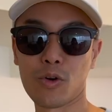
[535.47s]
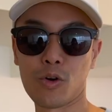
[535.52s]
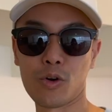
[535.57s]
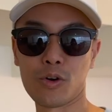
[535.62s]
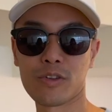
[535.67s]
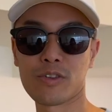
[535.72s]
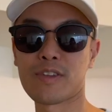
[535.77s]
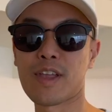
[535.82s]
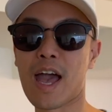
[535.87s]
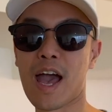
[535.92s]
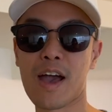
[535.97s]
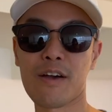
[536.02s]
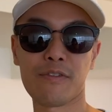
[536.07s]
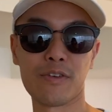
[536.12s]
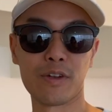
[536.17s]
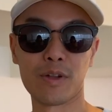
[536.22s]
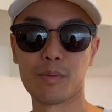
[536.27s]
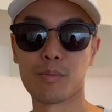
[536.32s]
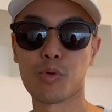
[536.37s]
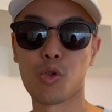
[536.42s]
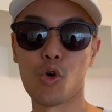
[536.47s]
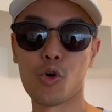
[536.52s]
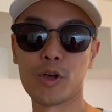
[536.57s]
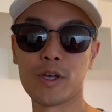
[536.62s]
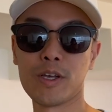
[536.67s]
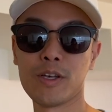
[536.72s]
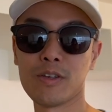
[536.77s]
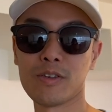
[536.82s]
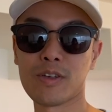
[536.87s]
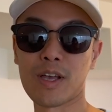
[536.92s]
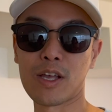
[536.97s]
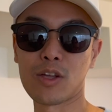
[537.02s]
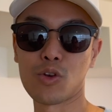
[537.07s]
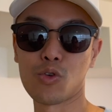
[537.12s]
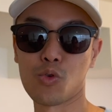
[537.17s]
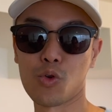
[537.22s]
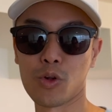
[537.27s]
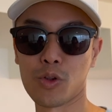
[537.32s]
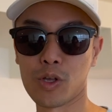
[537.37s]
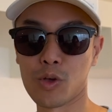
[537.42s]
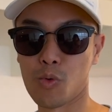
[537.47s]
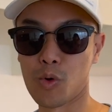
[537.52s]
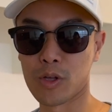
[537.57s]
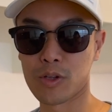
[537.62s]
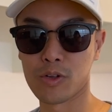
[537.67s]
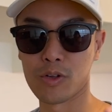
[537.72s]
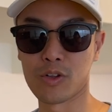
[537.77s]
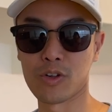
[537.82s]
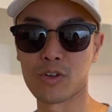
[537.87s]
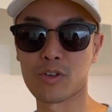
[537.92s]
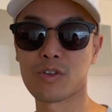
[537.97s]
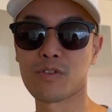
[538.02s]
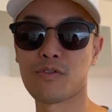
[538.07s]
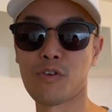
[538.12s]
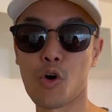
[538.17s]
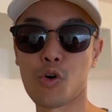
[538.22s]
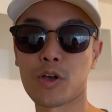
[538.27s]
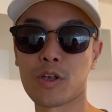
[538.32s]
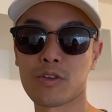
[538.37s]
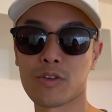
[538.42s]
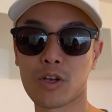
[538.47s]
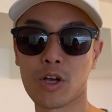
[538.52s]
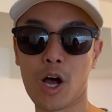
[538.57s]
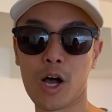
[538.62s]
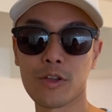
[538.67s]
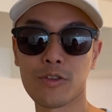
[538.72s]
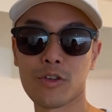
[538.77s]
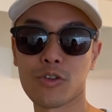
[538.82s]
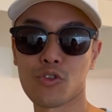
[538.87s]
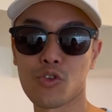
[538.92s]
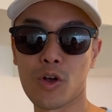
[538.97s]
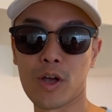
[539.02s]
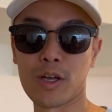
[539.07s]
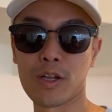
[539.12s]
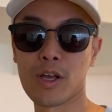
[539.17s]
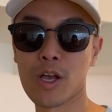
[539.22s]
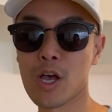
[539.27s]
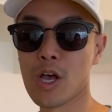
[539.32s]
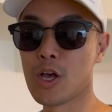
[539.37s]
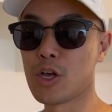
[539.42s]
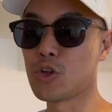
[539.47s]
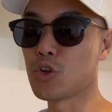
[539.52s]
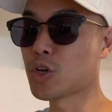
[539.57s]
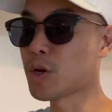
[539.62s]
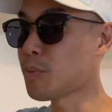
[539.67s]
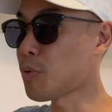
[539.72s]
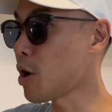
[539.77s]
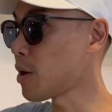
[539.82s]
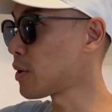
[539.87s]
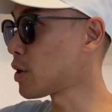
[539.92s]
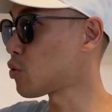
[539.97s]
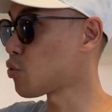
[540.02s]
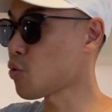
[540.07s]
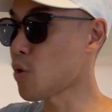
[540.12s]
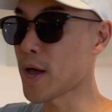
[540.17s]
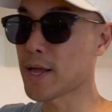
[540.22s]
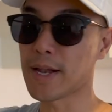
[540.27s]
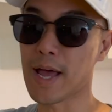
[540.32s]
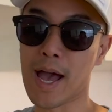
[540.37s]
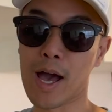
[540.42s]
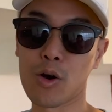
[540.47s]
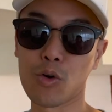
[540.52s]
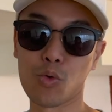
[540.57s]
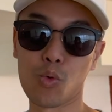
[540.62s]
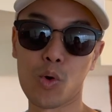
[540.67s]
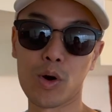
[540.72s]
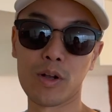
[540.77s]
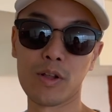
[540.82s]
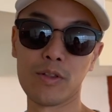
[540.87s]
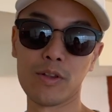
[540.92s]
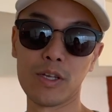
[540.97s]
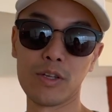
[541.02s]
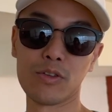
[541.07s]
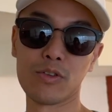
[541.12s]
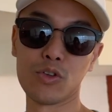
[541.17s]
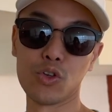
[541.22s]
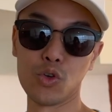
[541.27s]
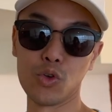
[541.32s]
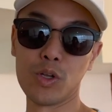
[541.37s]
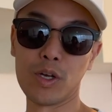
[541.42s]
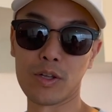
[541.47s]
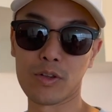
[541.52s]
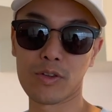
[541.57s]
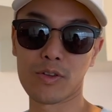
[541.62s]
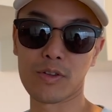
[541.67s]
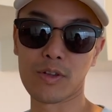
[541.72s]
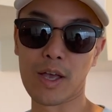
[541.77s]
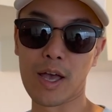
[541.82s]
or staff and employees and you really want to just focus and concentrate, you could probably rent out one of these units